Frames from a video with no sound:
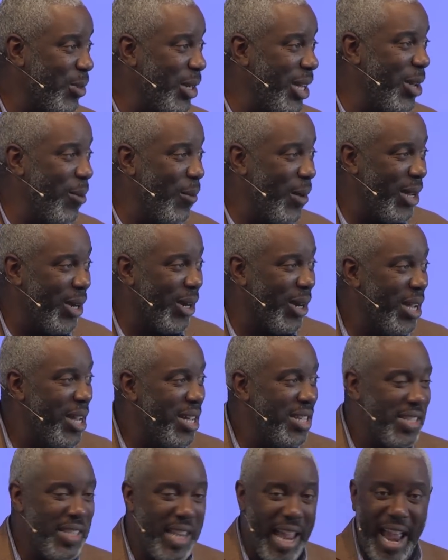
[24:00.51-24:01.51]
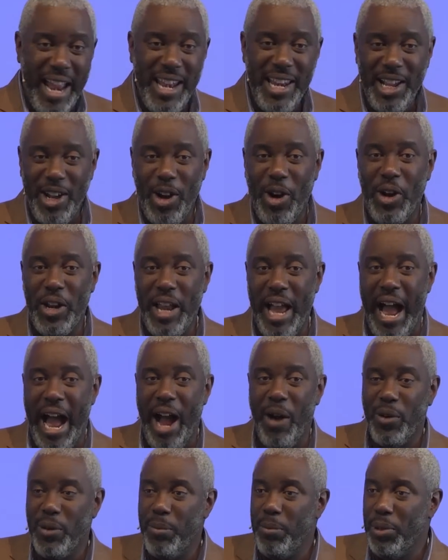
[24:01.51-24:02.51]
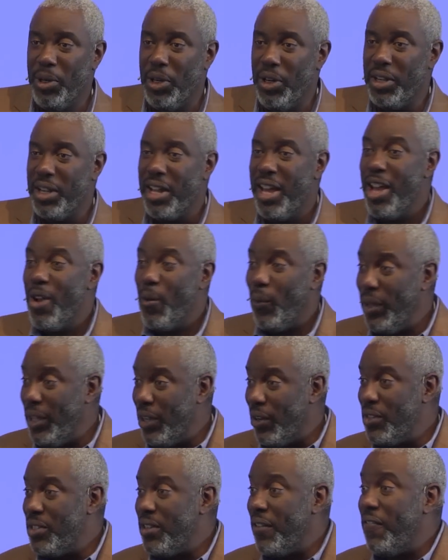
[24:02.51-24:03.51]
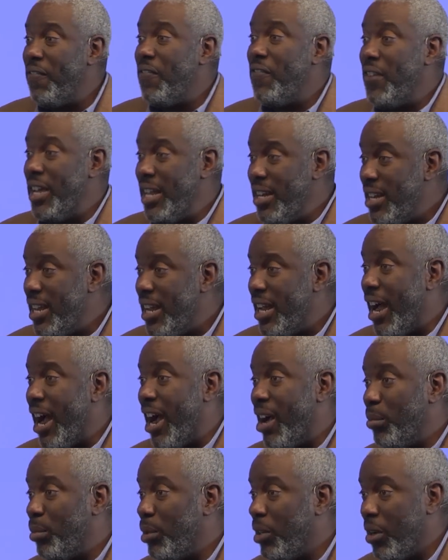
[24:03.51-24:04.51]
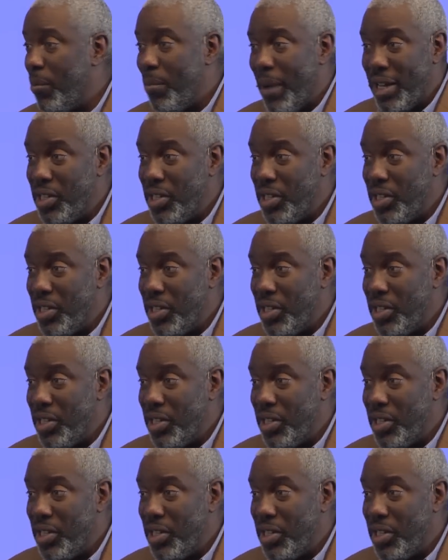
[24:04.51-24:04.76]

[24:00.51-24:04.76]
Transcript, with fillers: We, we are standing on our book. We are defending our book